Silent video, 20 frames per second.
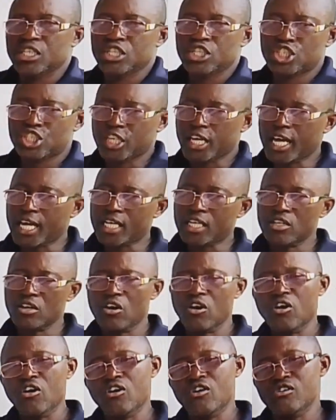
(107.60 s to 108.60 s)
check
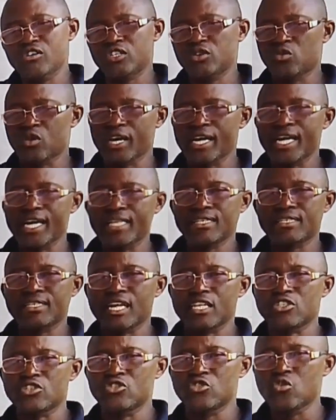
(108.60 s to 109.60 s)
all the wires
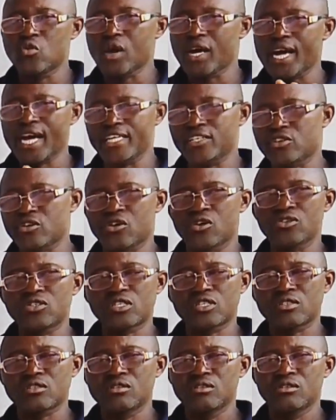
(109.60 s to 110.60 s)
that no wire is cut
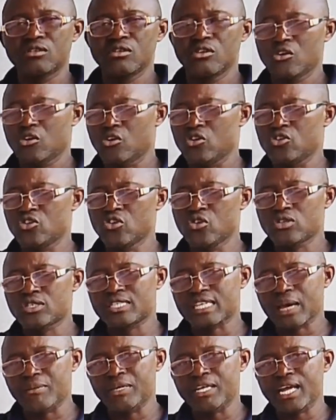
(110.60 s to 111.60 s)
or no
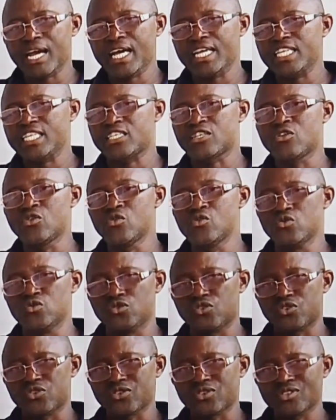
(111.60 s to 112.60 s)
terminal is
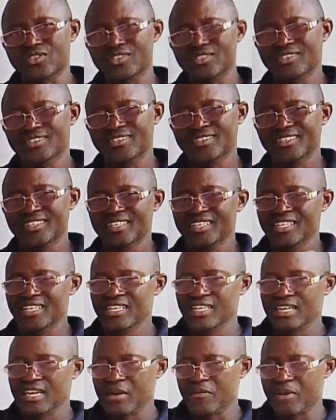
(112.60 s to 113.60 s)
loose.
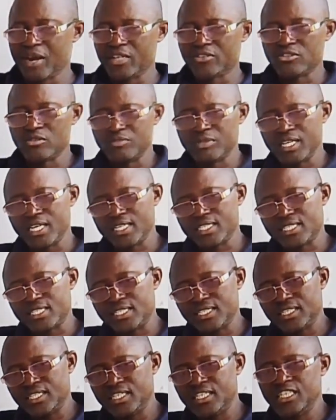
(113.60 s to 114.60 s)
Apart from that,
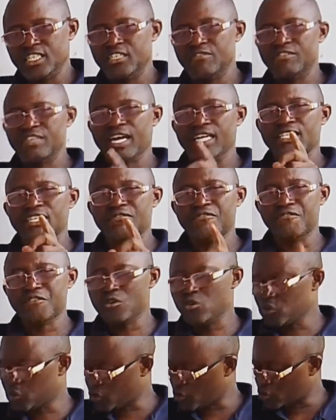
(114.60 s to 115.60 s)
if there is a
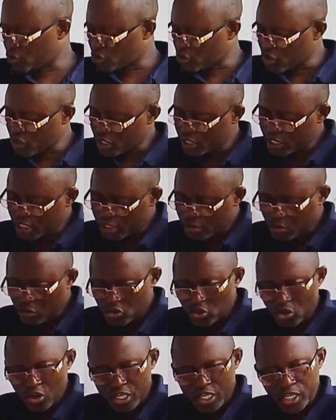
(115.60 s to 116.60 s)
fuse controlling this
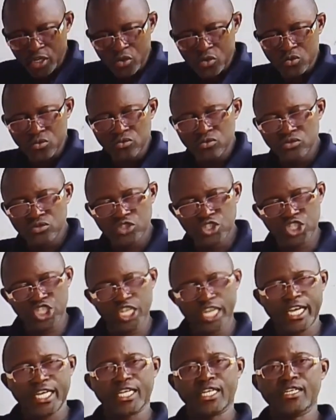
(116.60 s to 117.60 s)
motor alone,
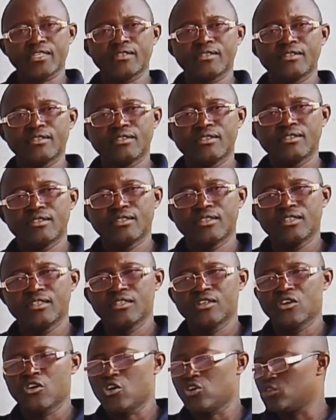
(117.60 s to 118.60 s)
check.
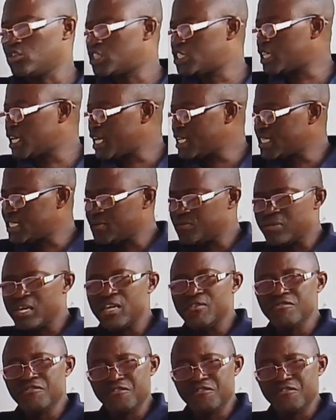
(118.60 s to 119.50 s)
Or you check the main